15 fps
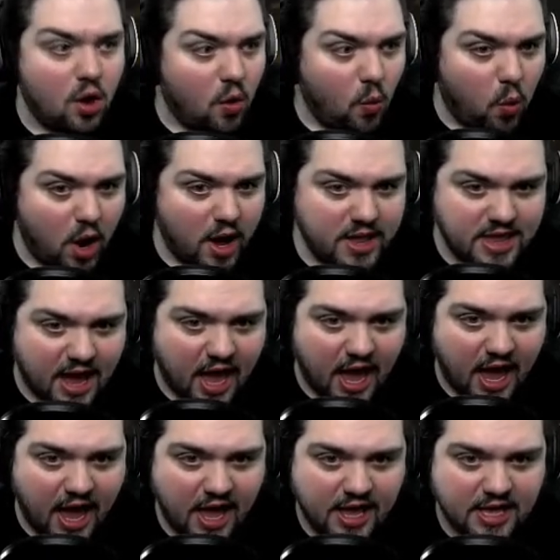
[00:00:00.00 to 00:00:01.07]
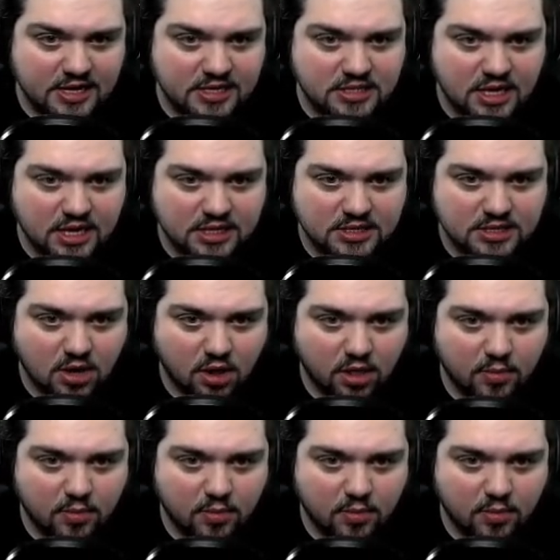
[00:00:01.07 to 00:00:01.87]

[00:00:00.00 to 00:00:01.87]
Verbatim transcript: What the heck is this all